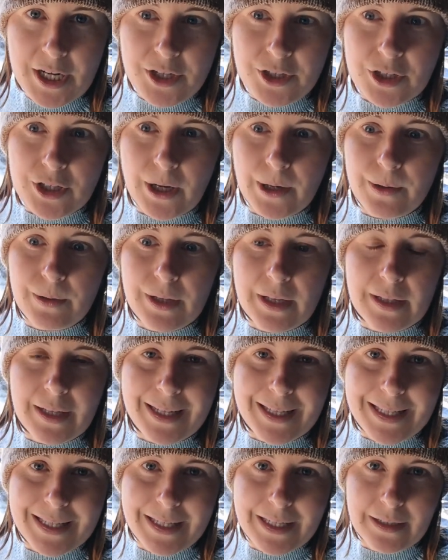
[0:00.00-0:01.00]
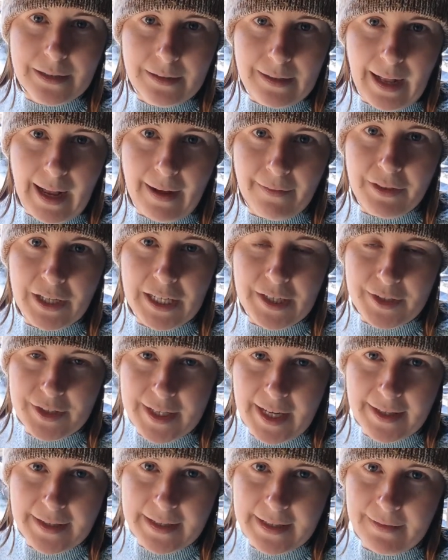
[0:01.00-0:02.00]
so that they still have the
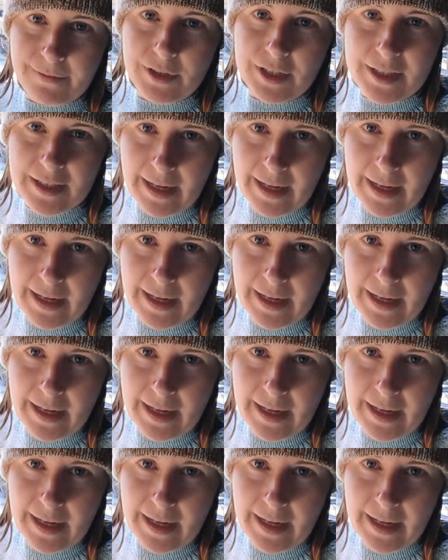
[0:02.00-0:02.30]
incentive to